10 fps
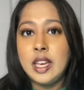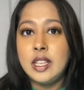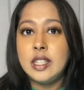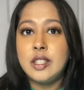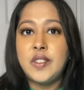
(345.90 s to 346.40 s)

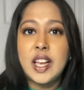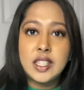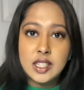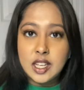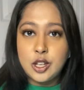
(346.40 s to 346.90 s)
as fast
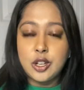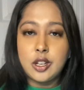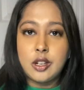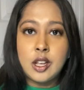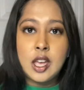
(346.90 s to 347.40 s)
as I
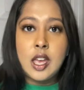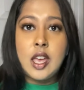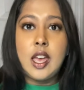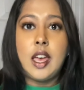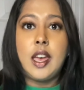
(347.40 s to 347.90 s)
could
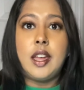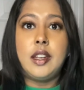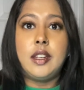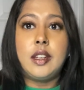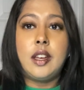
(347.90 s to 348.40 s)

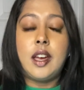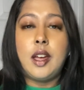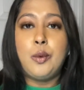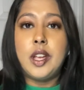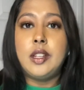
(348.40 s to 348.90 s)
and I
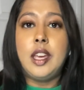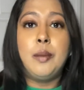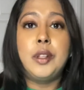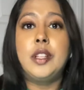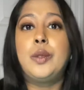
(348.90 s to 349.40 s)
went in the
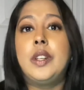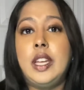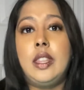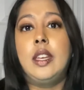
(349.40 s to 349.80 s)
ambulance with Nathan,